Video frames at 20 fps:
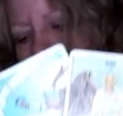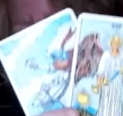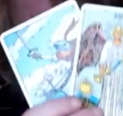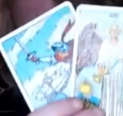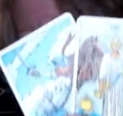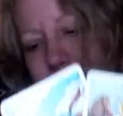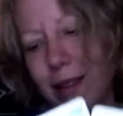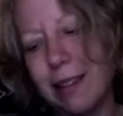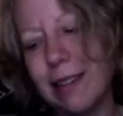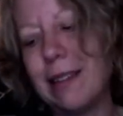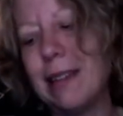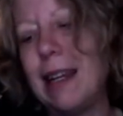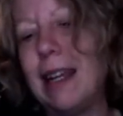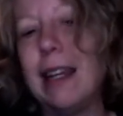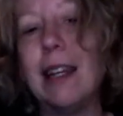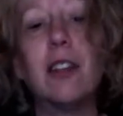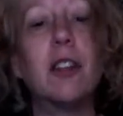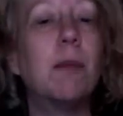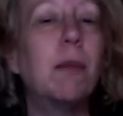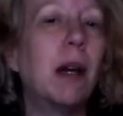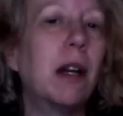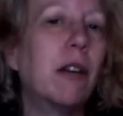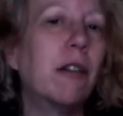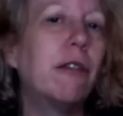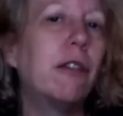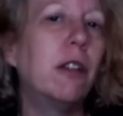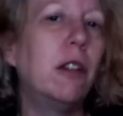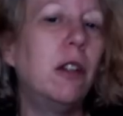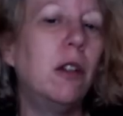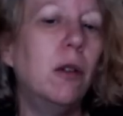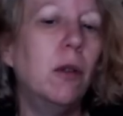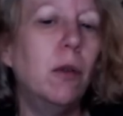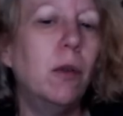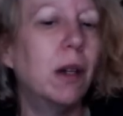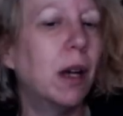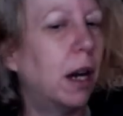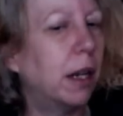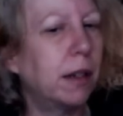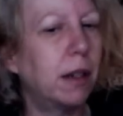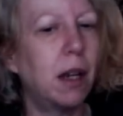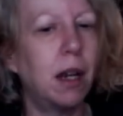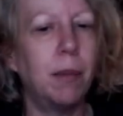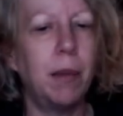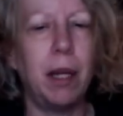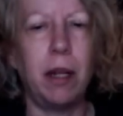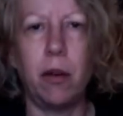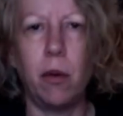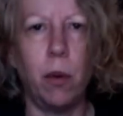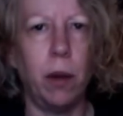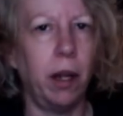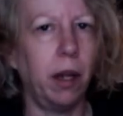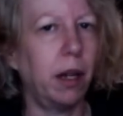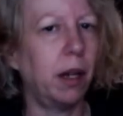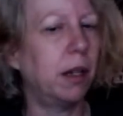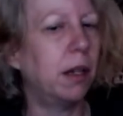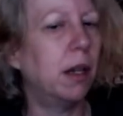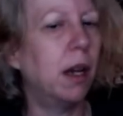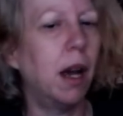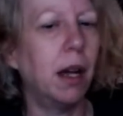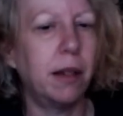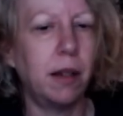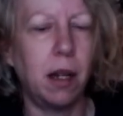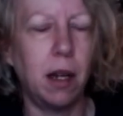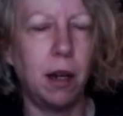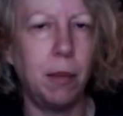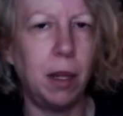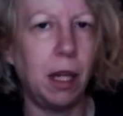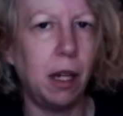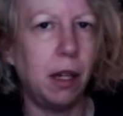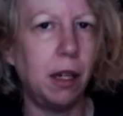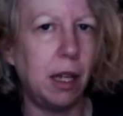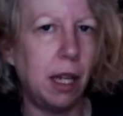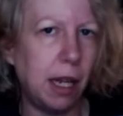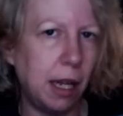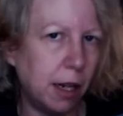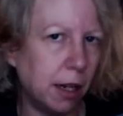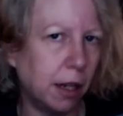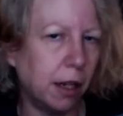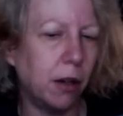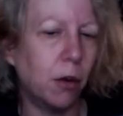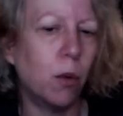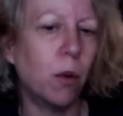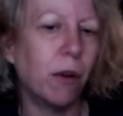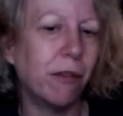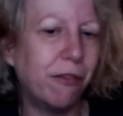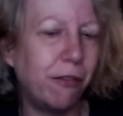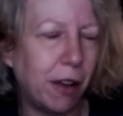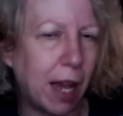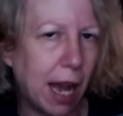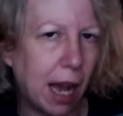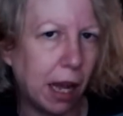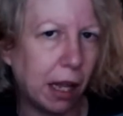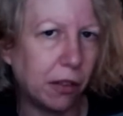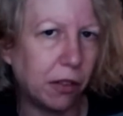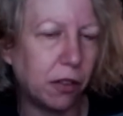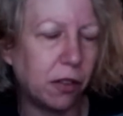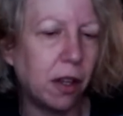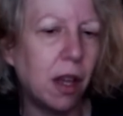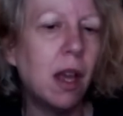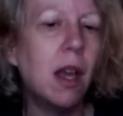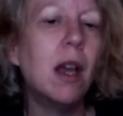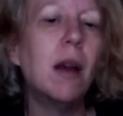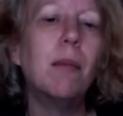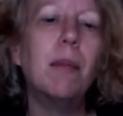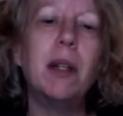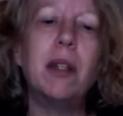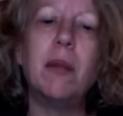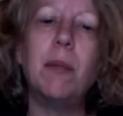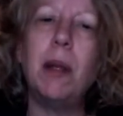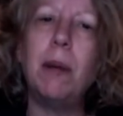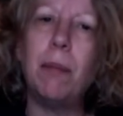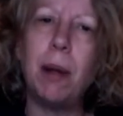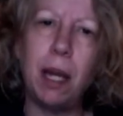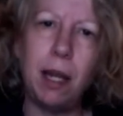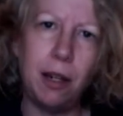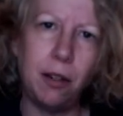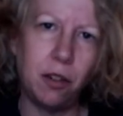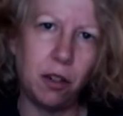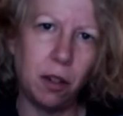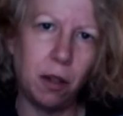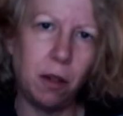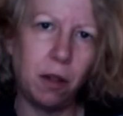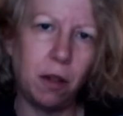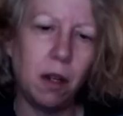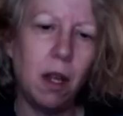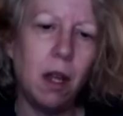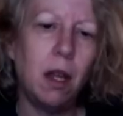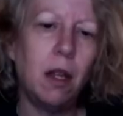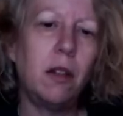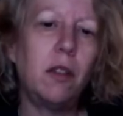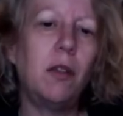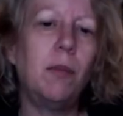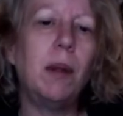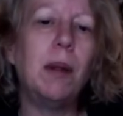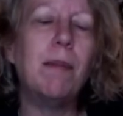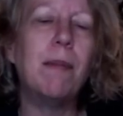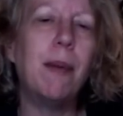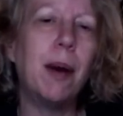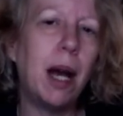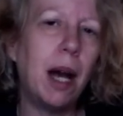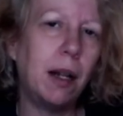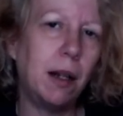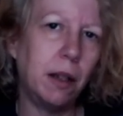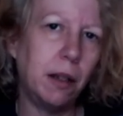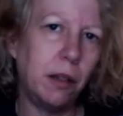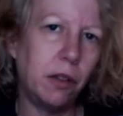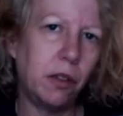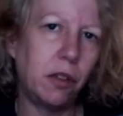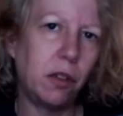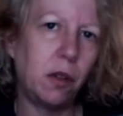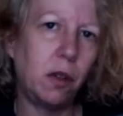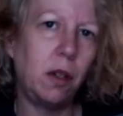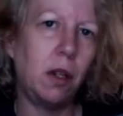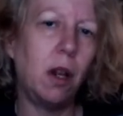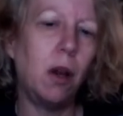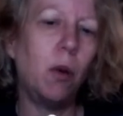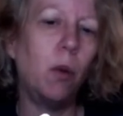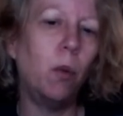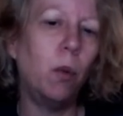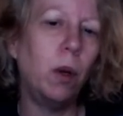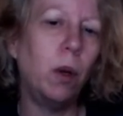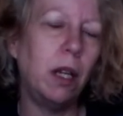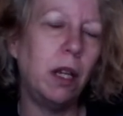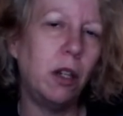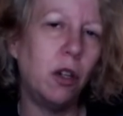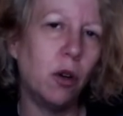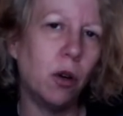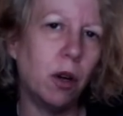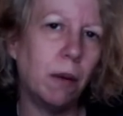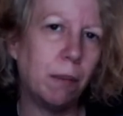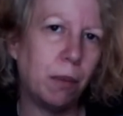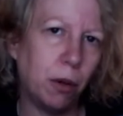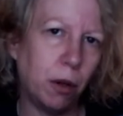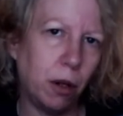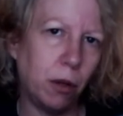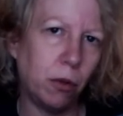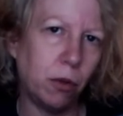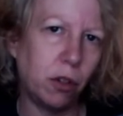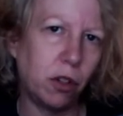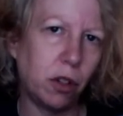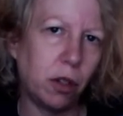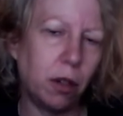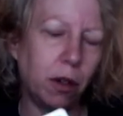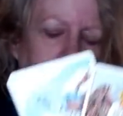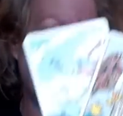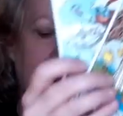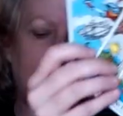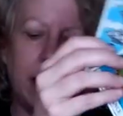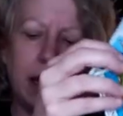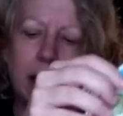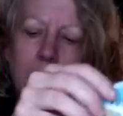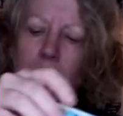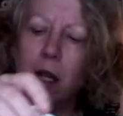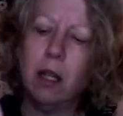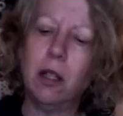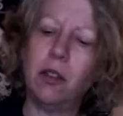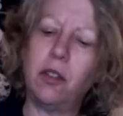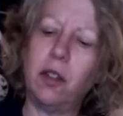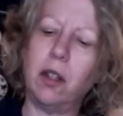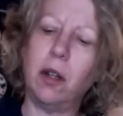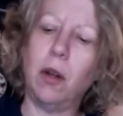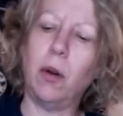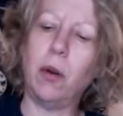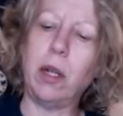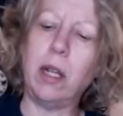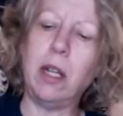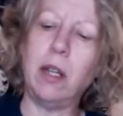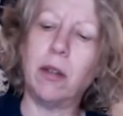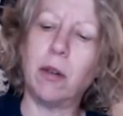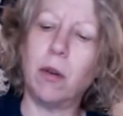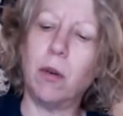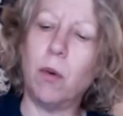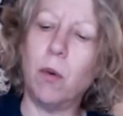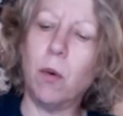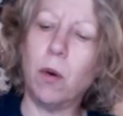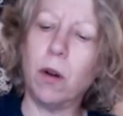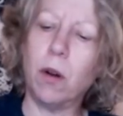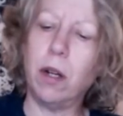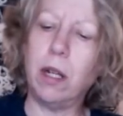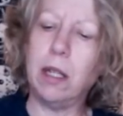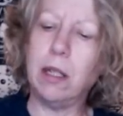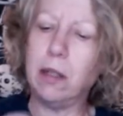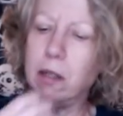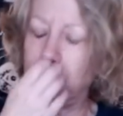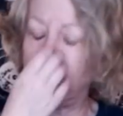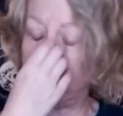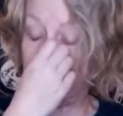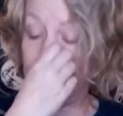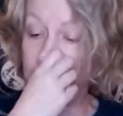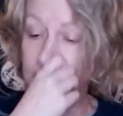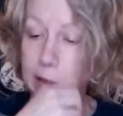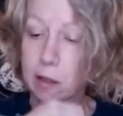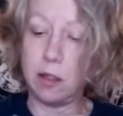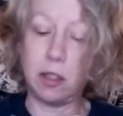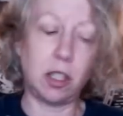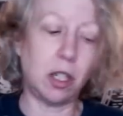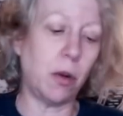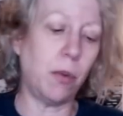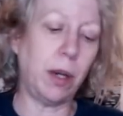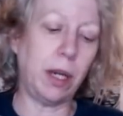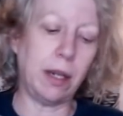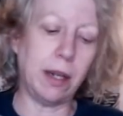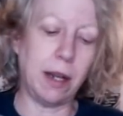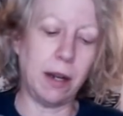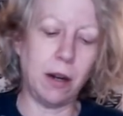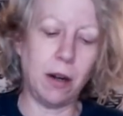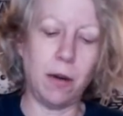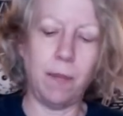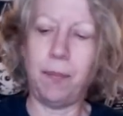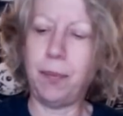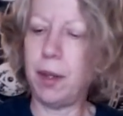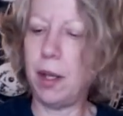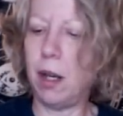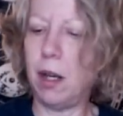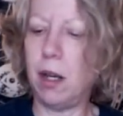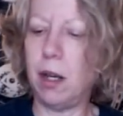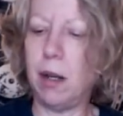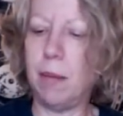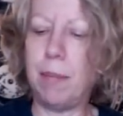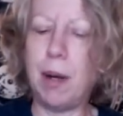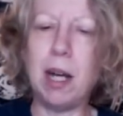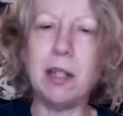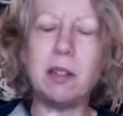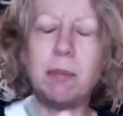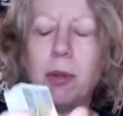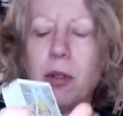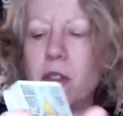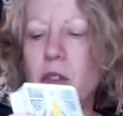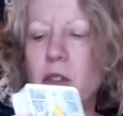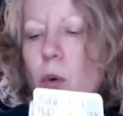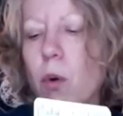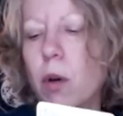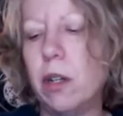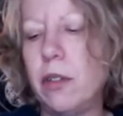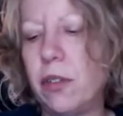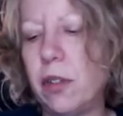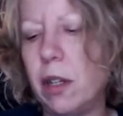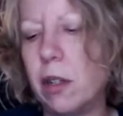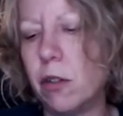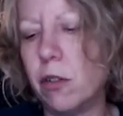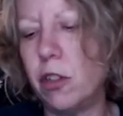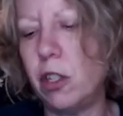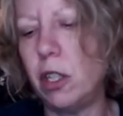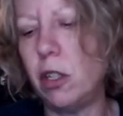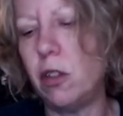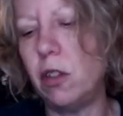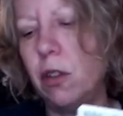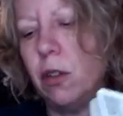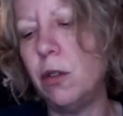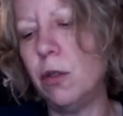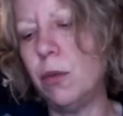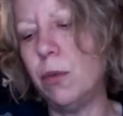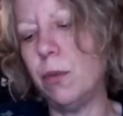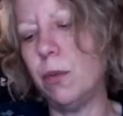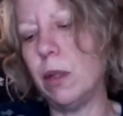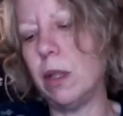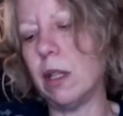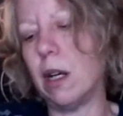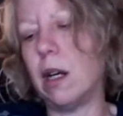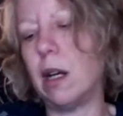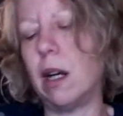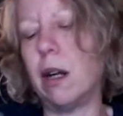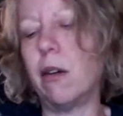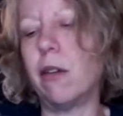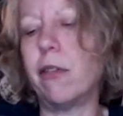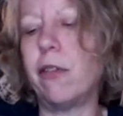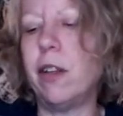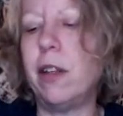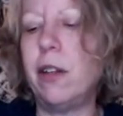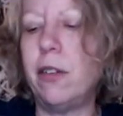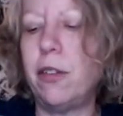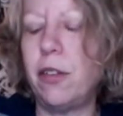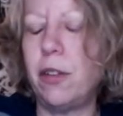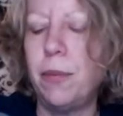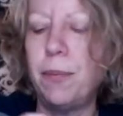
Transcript: this is saying it's better for you not to come in quick, not to come in heated or fast, but to be patient, to be balanced, you know, when in your approach. All right. So either or is showing there. Possible Taurus energy too with the Hierophant.